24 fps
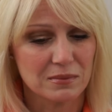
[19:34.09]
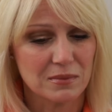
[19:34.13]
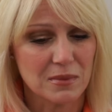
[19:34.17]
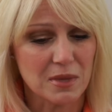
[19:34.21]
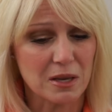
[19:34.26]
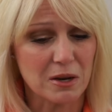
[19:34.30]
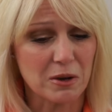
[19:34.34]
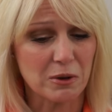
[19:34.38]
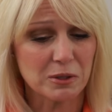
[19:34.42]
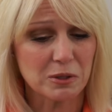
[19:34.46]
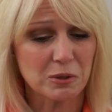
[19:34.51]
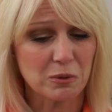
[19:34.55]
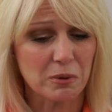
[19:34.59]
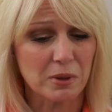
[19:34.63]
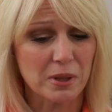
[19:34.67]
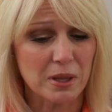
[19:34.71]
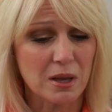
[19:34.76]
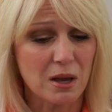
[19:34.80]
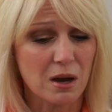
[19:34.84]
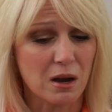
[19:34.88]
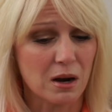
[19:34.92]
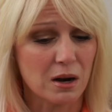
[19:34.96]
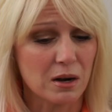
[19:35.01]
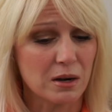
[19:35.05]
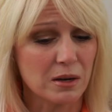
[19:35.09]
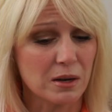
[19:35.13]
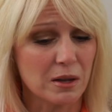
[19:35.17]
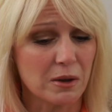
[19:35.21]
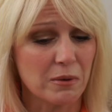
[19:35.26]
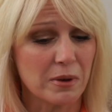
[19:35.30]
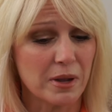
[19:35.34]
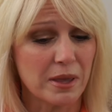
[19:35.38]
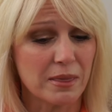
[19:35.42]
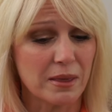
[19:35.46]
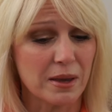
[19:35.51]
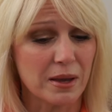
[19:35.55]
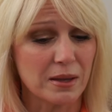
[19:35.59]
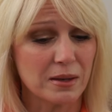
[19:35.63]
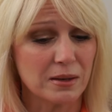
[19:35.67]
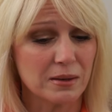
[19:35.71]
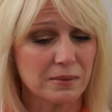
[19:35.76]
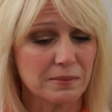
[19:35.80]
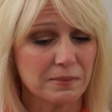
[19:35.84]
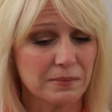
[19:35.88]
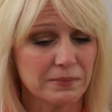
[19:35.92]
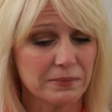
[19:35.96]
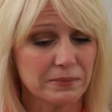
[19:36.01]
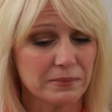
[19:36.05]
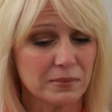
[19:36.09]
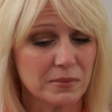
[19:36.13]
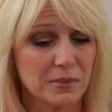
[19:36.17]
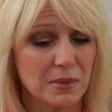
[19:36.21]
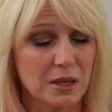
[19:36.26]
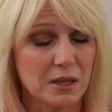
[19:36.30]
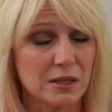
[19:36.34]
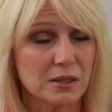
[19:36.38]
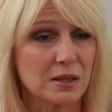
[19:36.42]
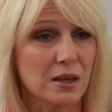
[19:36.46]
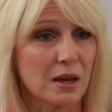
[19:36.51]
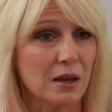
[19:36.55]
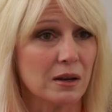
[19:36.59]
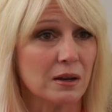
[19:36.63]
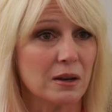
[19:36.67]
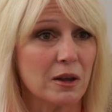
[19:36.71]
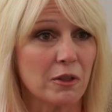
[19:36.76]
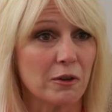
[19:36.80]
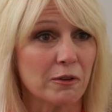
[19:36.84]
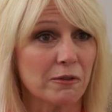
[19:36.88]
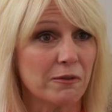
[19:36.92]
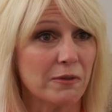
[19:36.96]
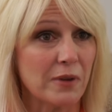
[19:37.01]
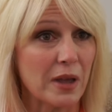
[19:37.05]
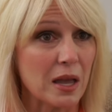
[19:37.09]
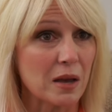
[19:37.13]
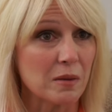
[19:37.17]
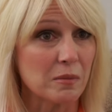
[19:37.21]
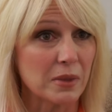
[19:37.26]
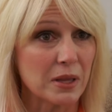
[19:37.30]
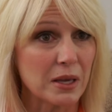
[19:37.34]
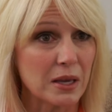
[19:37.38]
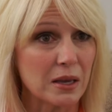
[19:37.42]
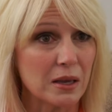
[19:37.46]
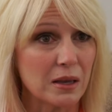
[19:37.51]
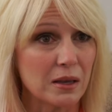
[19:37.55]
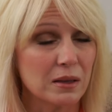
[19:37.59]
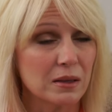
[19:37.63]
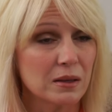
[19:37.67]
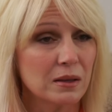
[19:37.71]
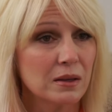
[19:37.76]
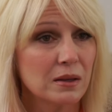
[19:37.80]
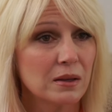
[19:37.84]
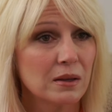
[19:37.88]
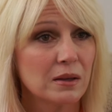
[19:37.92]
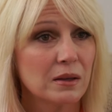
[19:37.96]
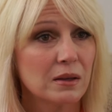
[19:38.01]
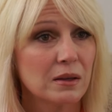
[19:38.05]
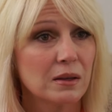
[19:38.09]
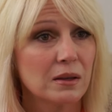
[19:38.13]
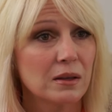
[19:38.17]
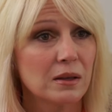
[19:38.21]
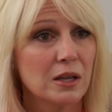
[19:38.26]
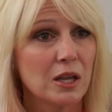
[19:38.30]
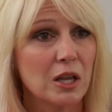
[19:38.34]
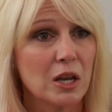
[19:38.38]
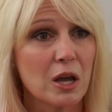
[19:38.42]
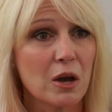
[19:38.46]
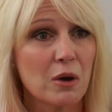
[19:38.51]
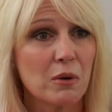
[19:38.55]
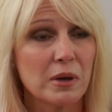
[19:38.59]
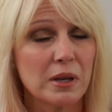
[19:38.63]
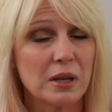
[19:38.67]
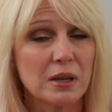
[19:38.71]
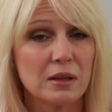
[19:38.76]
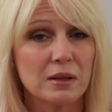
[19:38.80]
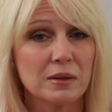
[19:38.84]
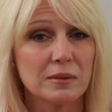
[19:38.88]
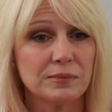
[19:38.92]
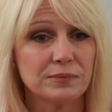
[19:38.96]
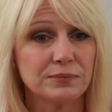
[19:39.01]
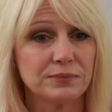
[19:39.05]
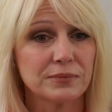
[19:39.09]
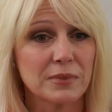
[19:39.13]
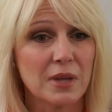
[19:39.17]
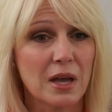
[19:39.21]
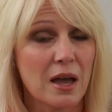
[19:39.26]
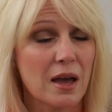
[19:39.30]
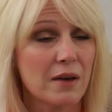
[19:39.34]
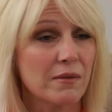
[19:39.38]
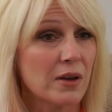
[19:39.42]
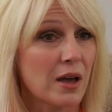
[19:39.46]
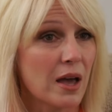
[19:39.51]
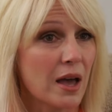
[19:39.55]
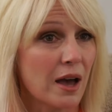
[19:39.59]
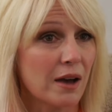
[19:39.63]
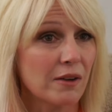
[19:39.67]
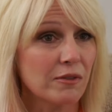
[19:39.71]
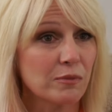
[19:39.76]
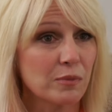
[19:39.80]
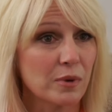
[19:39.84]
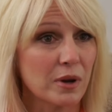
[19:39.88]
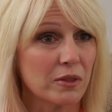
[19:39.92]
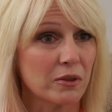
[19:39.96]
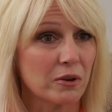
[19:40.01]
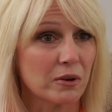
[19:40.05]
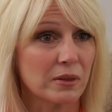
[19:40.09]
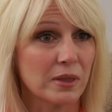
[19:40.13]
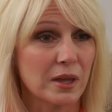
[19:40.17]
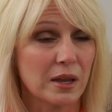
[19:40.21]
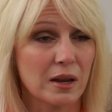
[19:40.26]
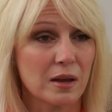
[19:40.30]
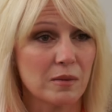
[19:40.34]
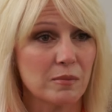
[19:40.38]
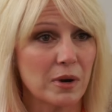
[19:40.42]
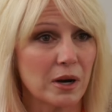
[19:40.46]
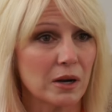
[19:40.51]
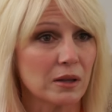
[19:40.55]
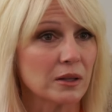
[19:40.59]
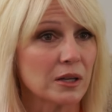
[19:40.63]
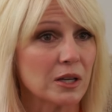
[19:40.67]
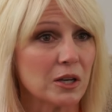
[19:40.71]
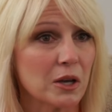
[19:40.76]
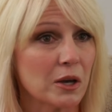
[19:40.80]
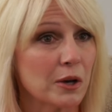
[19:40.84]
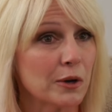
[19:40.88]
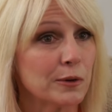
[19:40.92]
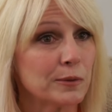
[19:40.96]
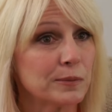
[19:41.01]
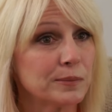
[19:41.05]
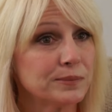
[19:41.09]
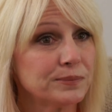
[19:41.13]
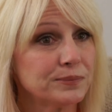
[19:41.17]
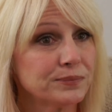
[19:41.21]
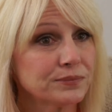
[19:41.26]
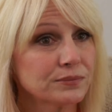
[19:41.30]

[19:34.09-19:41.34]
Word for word: You know, it's really hard knowing that he's got another family, you know, and I have a half-brother that I barely know